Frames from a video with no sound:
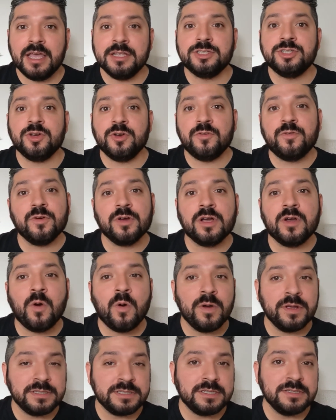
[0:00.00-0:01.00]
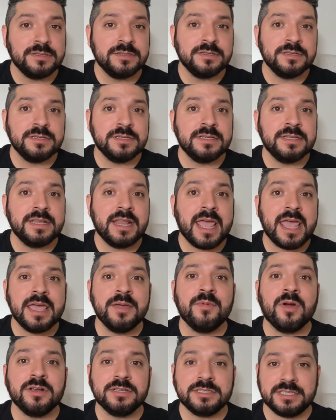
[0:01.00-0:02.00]
And so if we're going to
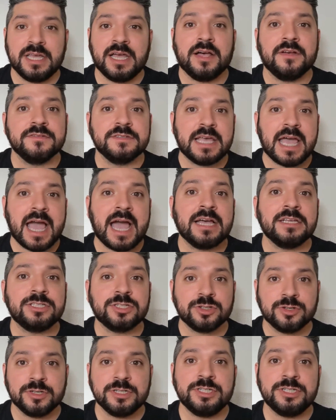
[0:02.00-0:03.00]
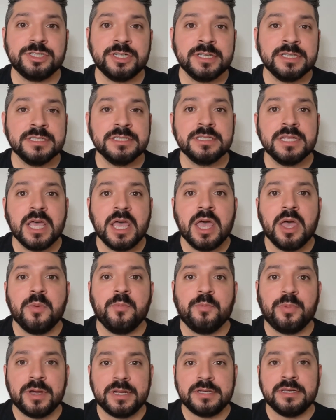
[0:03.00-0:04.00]
name ourselves as Christians,
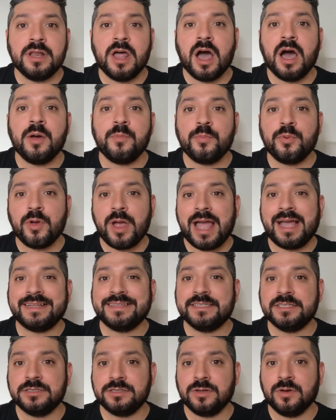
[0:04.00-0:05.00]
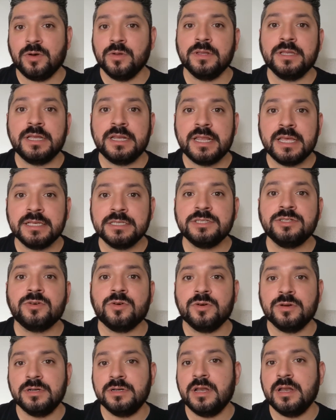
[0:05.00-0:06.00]
but not practice holiness
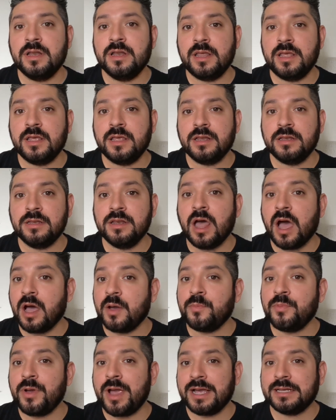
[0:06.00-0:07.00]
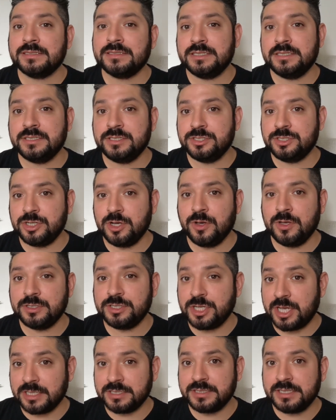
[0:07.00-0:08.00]
or n not practice ju
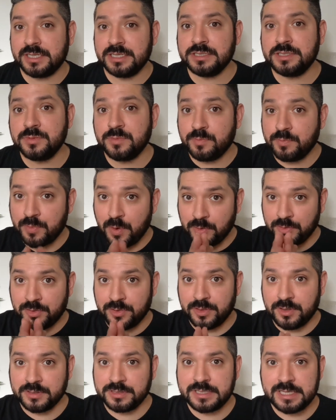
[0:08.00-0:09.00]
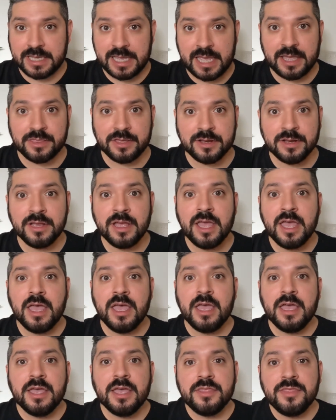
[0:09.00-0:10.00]
justice, both of those together,
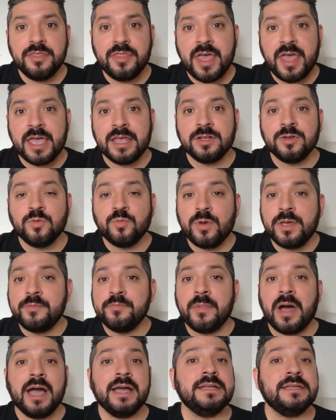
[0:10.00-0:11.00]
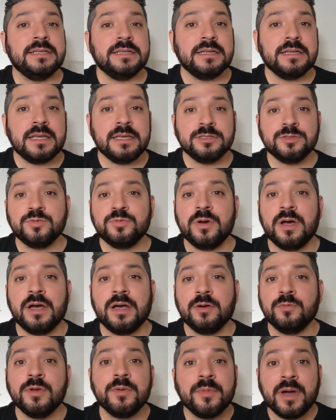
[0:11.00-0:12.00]
then we might as
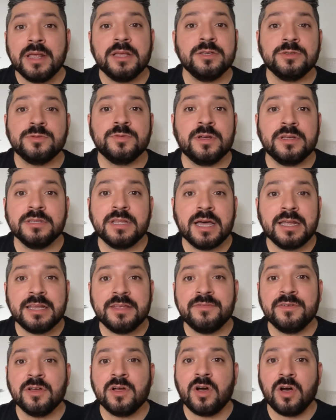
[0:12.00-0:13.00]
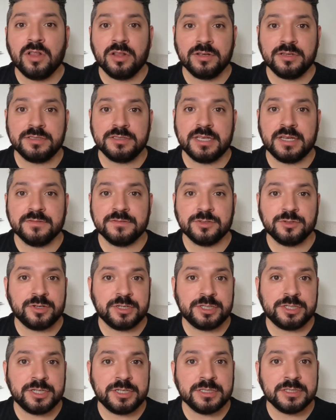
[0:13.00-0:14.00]
well, we might as well not even call ourselves
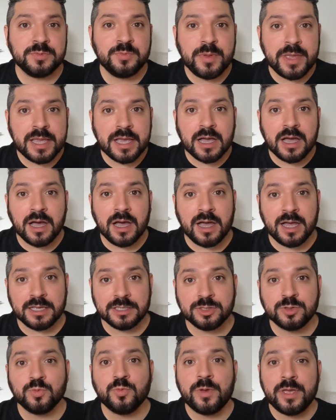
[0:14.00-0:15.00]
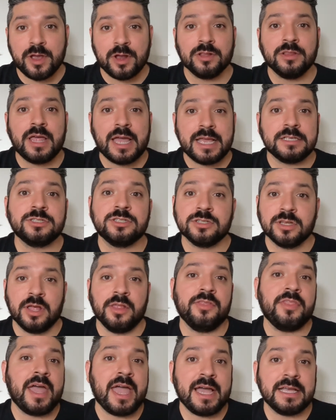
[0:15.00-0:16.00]
Christians, because we are like
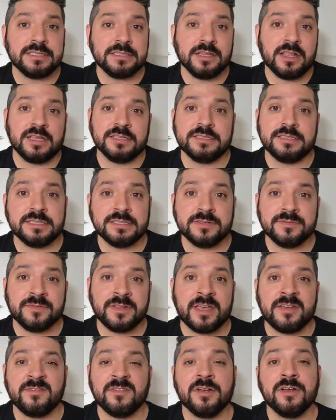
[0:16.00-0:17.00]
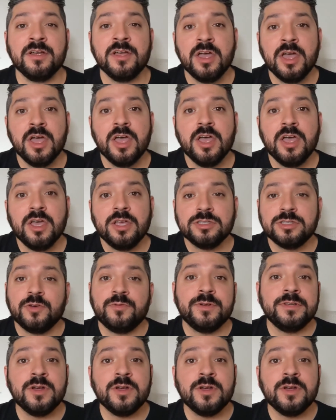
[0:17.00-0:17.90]
salt that has lost its flavor. So